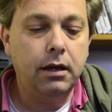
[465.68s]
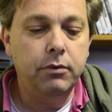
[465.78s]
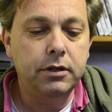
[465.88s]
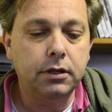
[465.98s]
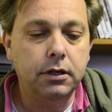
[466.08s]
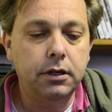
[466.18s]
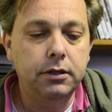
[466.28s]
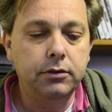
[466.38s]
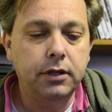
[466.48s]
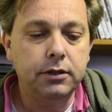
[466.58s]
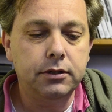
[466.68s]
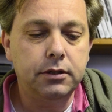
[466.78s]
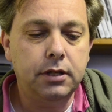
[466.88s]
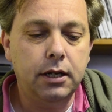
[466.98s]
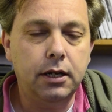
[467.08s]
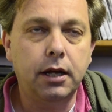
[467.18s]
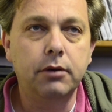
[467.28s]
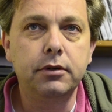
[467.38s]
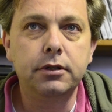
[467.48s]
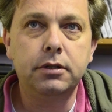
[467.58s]
we started in 2010,
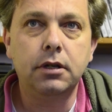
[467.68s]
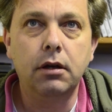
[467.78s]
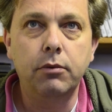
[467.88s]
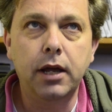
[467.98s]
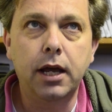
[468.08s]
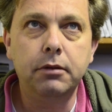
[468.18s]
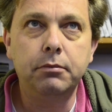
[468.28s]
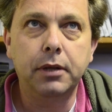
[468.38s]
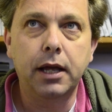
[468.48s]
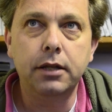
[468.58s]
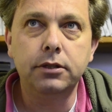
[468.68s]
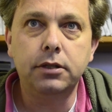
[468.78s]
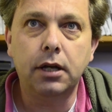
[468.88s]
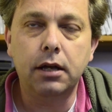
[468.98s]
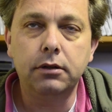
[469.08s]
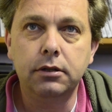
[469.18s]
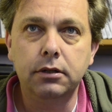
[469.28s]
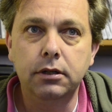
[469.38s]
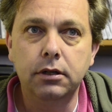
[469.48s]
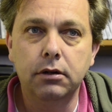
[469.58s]
and we had plans to
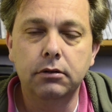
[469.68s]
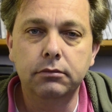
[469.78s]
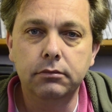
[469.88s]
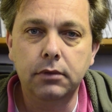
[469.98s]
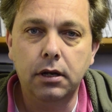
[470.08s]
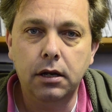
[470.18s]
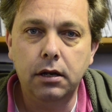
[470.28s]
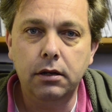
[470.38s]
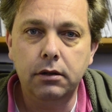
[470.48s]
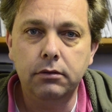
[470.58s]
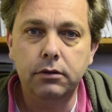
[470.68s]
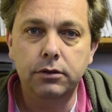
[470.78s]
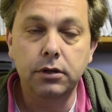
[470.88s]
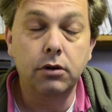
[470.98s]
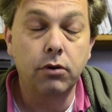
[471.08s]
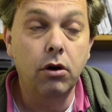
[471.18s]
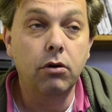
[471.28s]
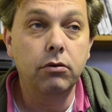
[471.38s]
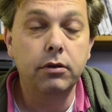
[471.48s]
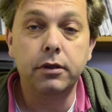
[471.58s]
you know to
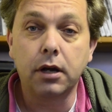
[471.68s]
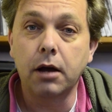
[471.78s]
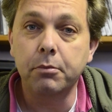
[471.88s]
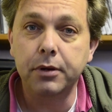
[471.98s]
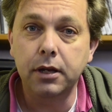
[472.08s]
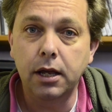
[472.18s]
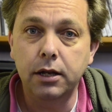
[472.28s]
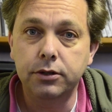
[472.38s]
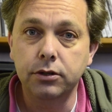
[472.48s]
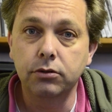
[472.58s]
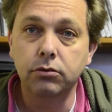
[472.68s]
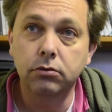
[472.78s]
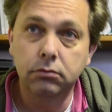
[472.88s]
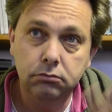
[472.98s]
grow the company into